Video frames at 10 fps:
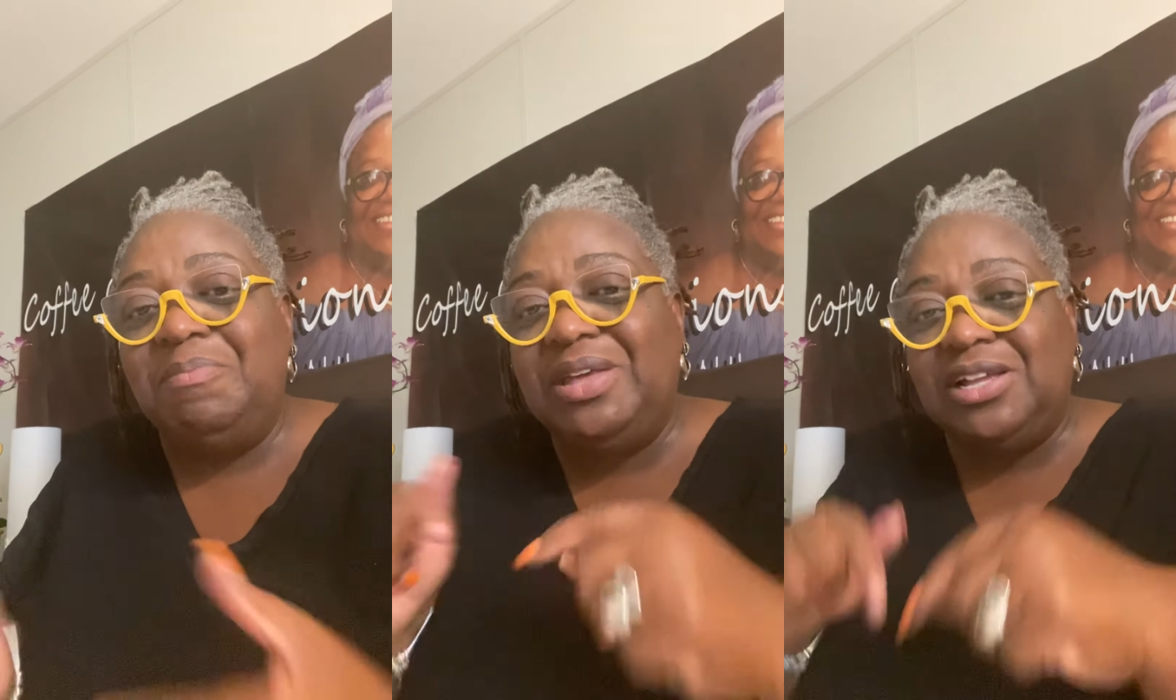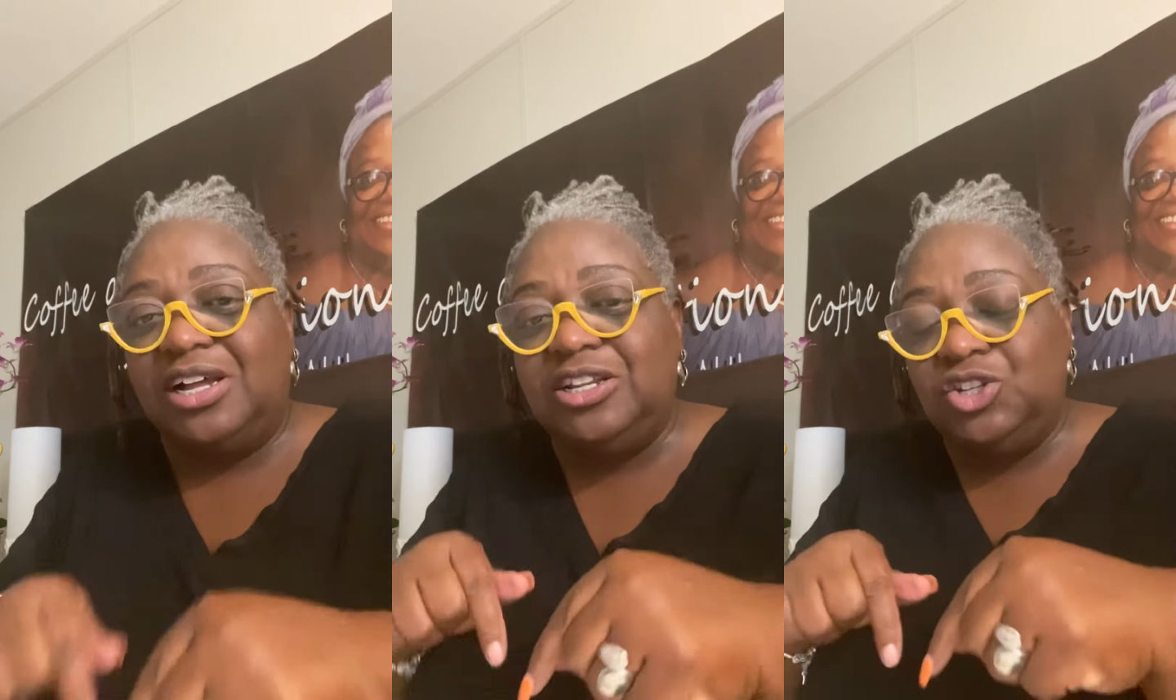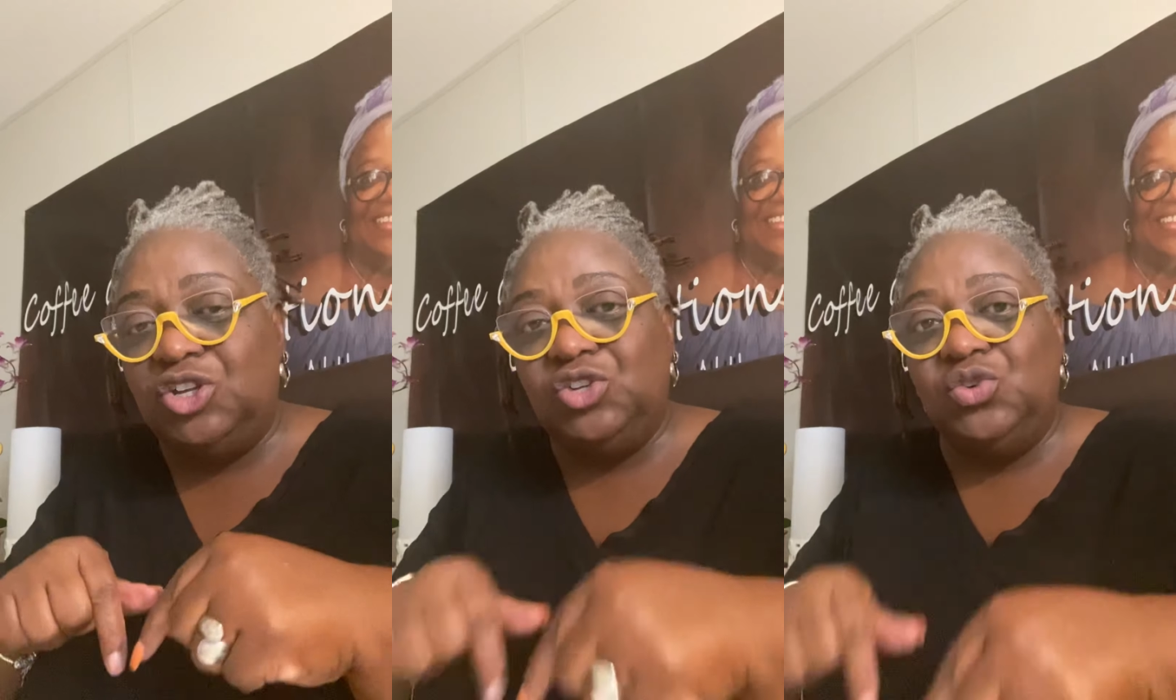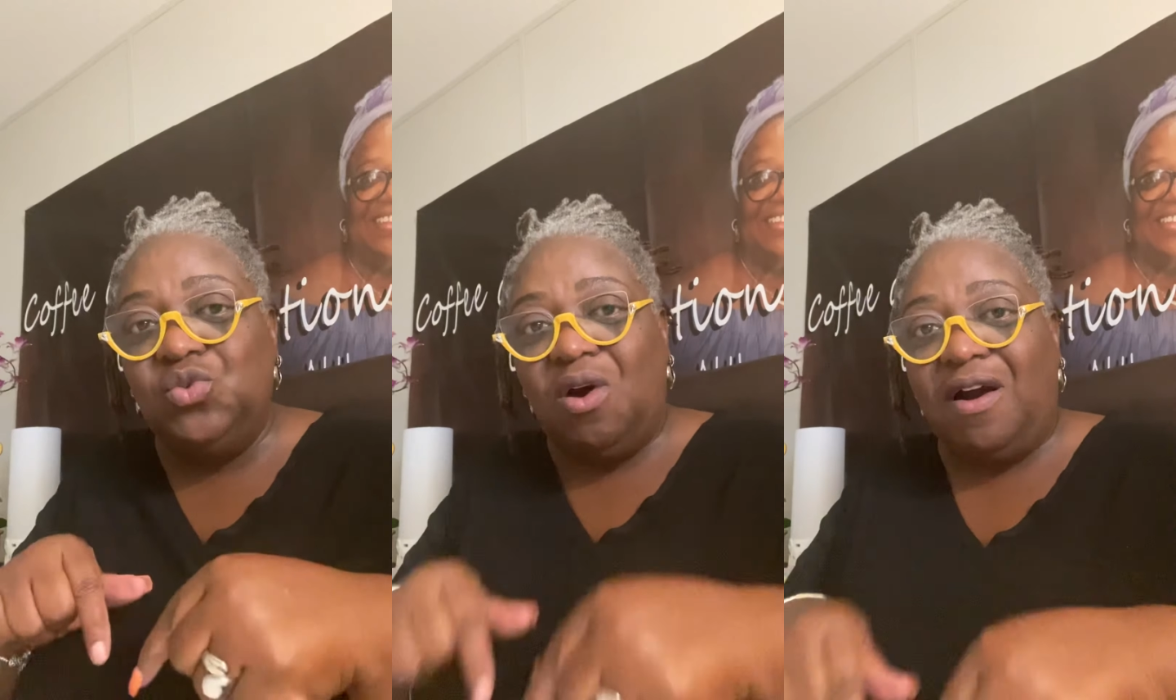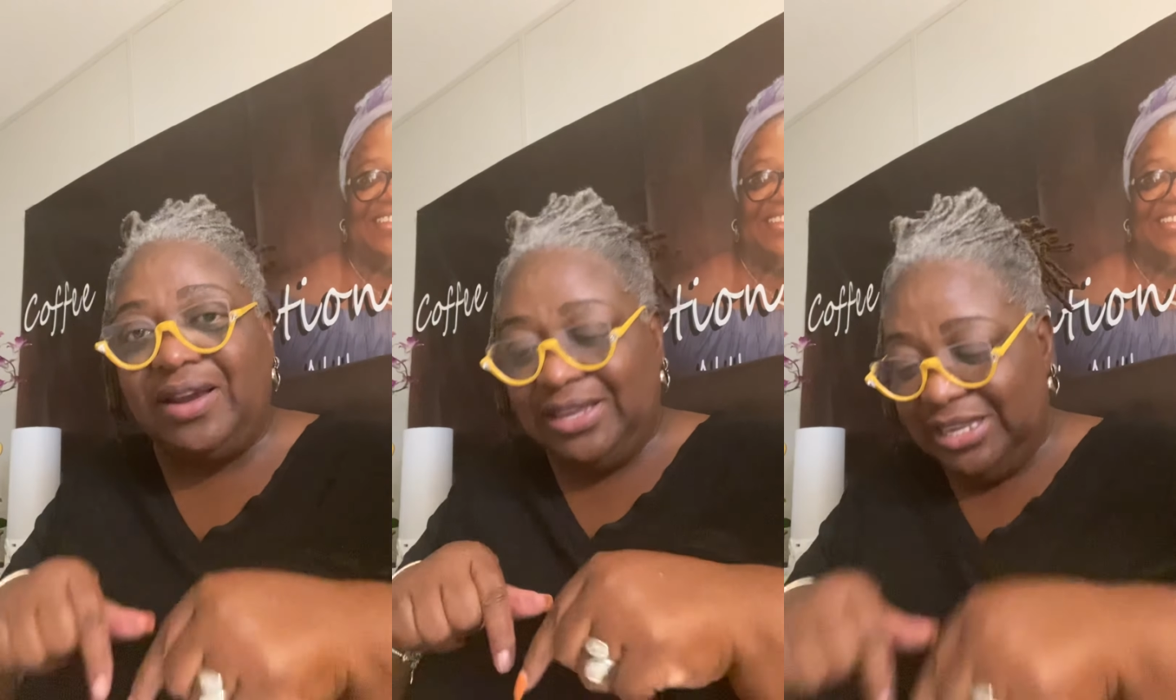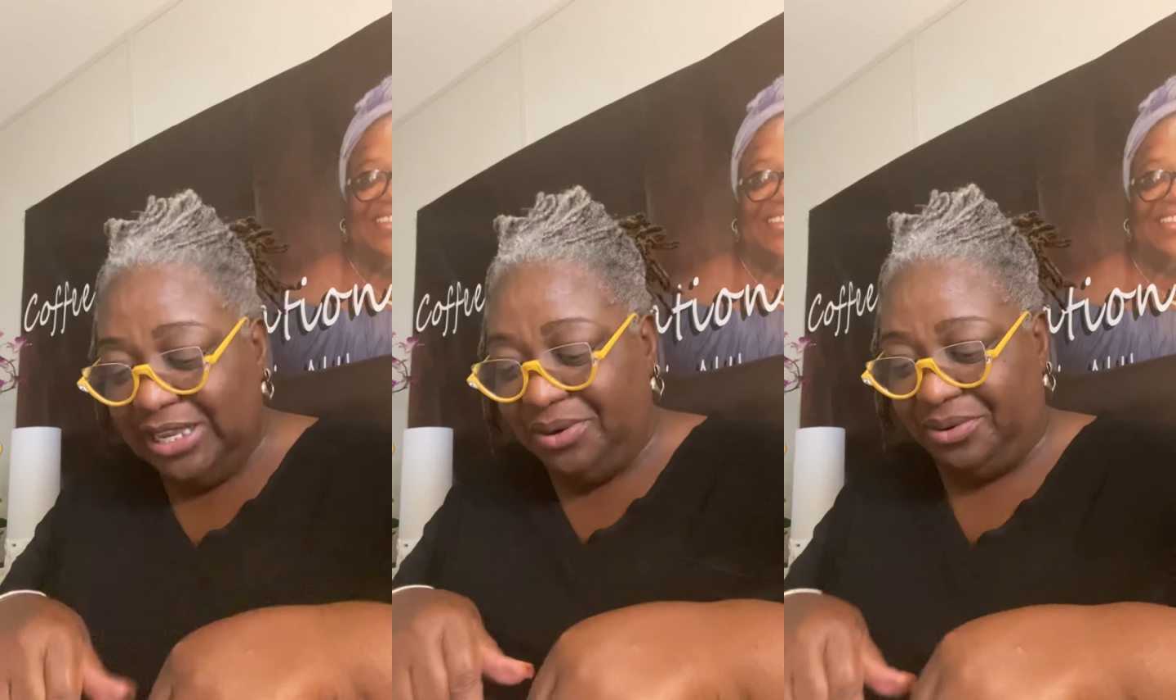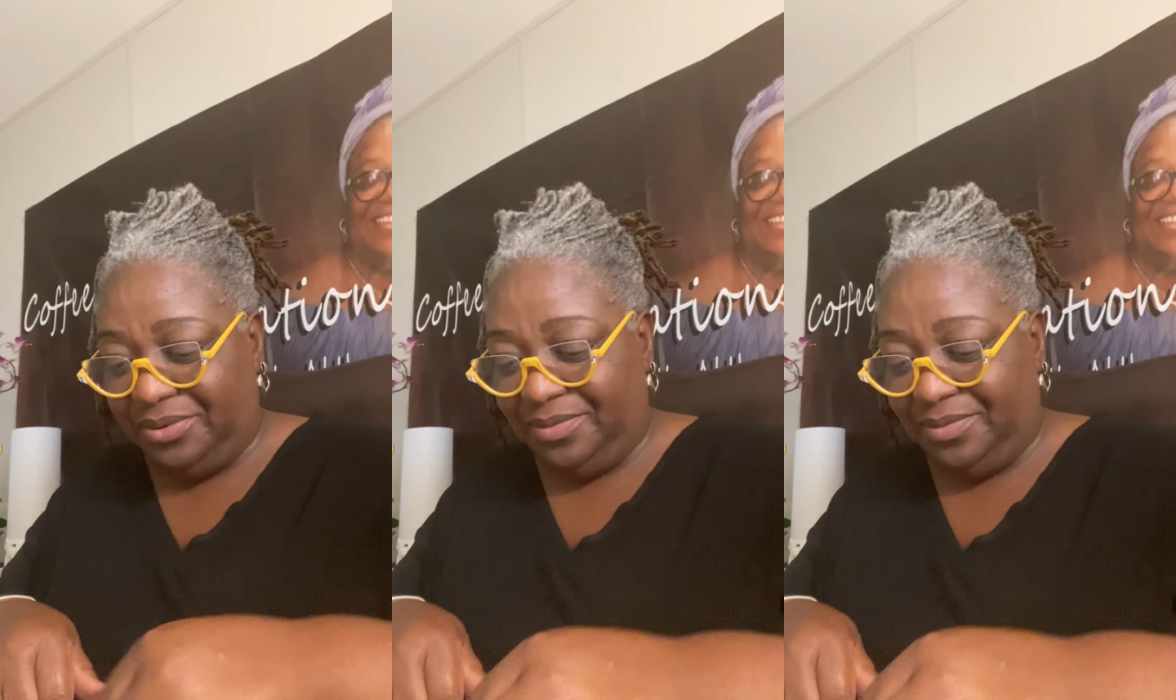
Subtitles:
because you are here.